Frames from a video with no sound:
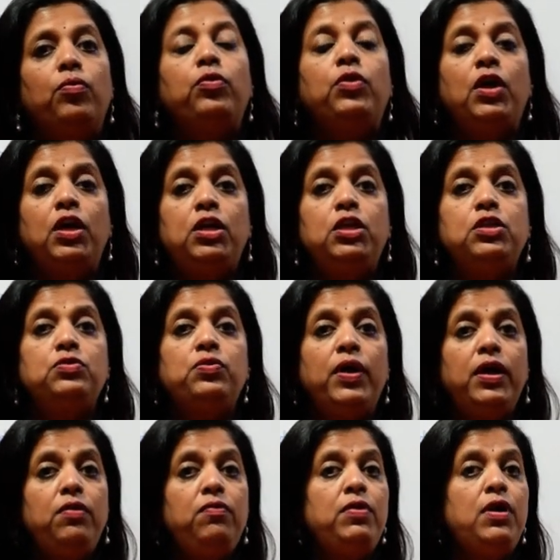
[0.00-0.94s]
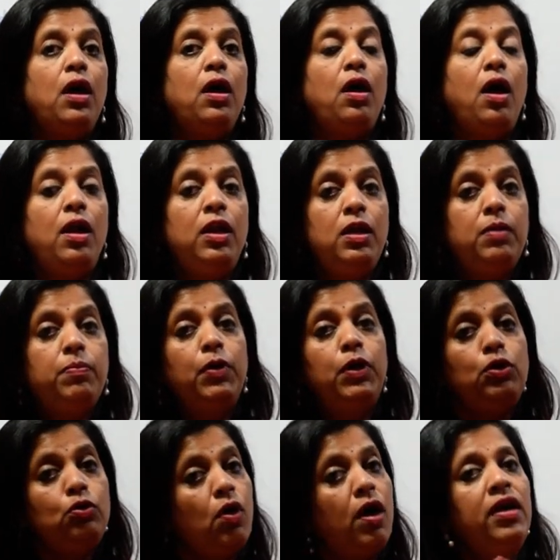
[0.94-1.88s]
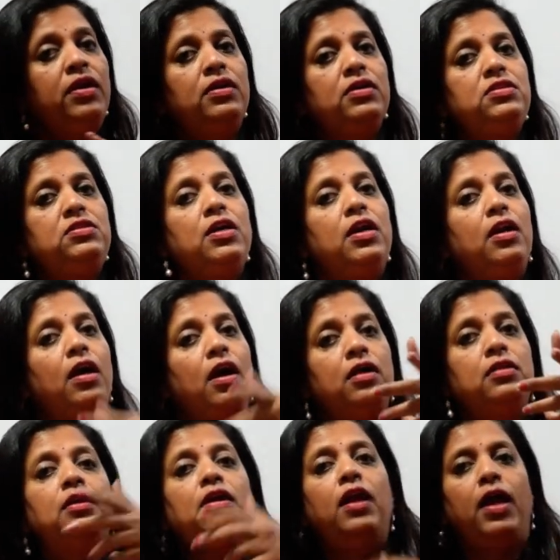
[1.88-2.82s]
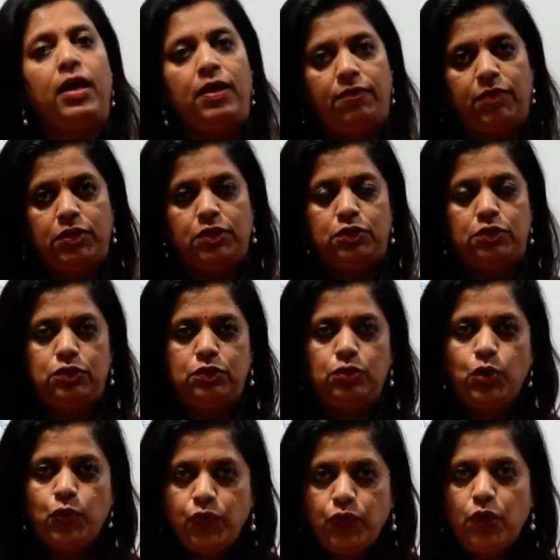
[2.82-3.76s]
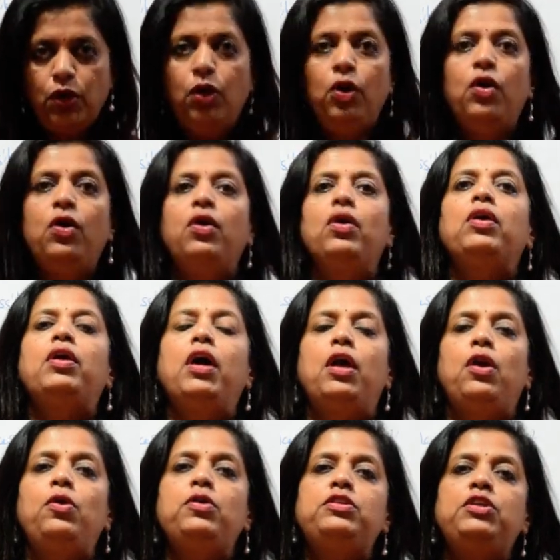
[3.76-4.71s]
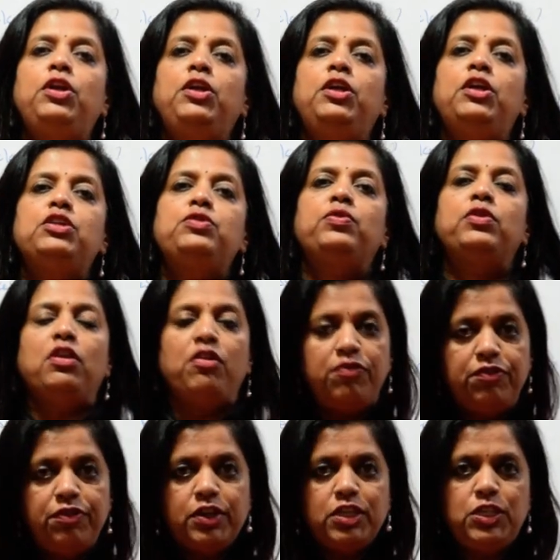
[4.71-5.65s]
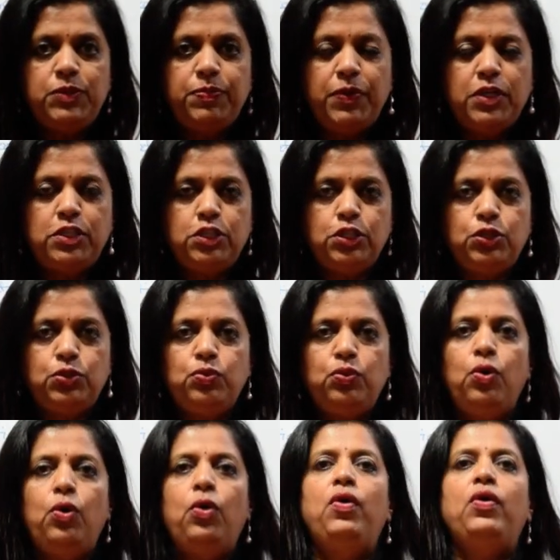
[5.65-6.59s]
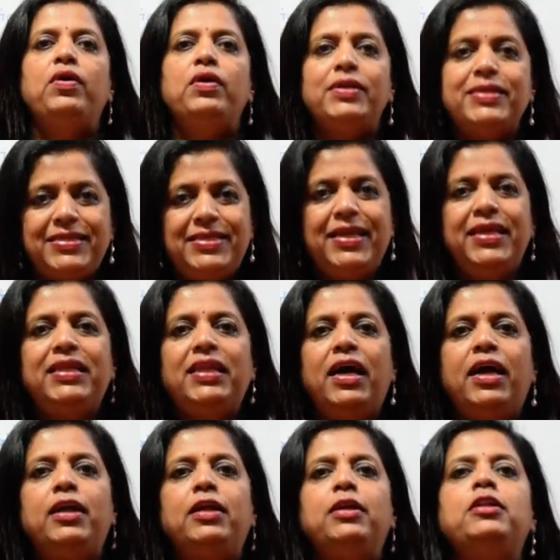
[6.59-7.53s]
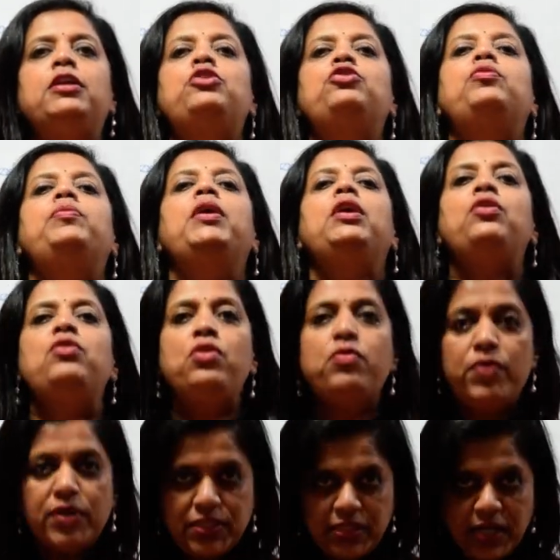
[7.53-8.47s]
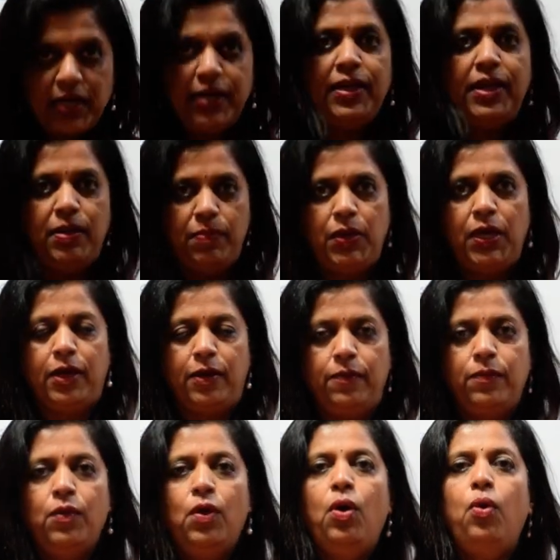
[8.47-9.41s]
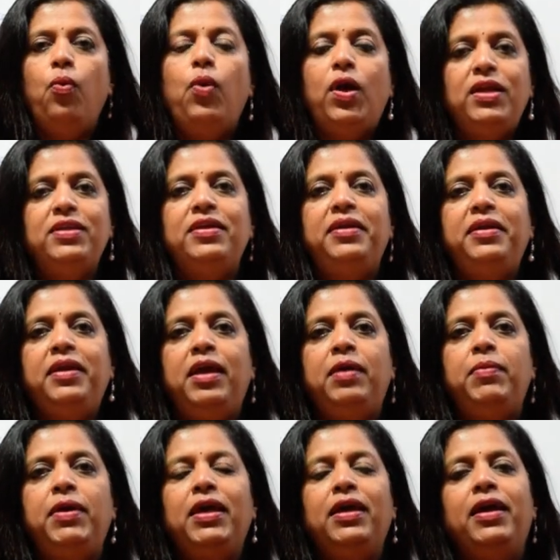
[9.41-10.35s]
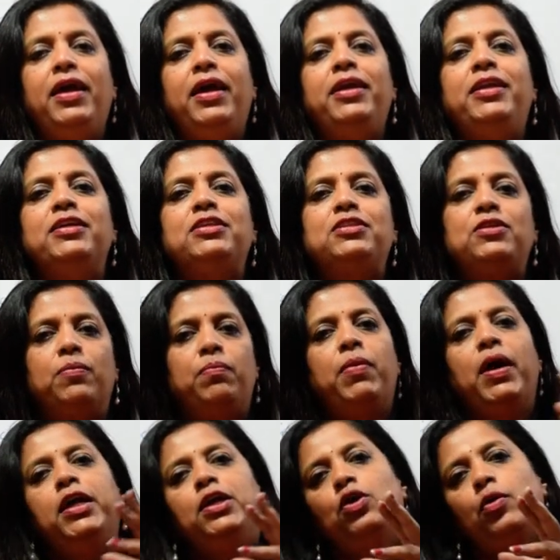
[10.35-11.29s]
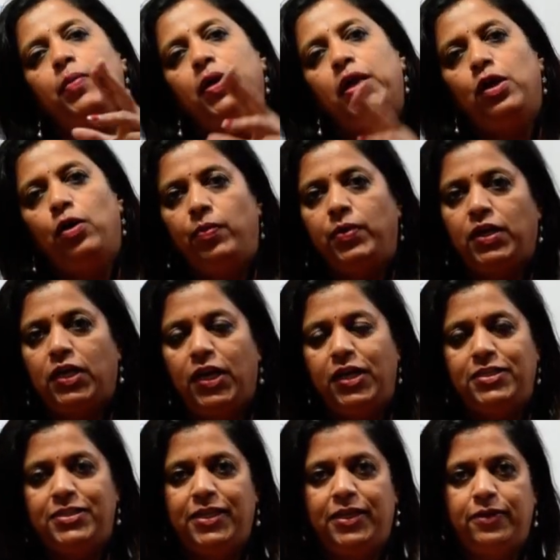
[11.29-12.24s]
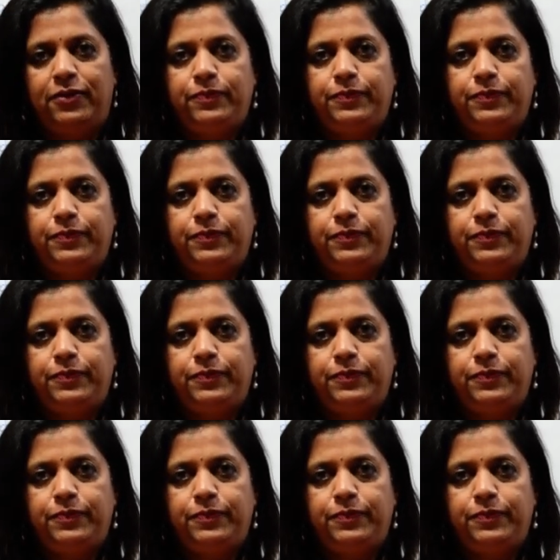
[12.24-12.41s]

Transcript: That is why we are unable to understand other languages. Therefore, Carolus Linnaeus was the first person to say that there should be universal naming. What is it naming? It is binomial nomenclature.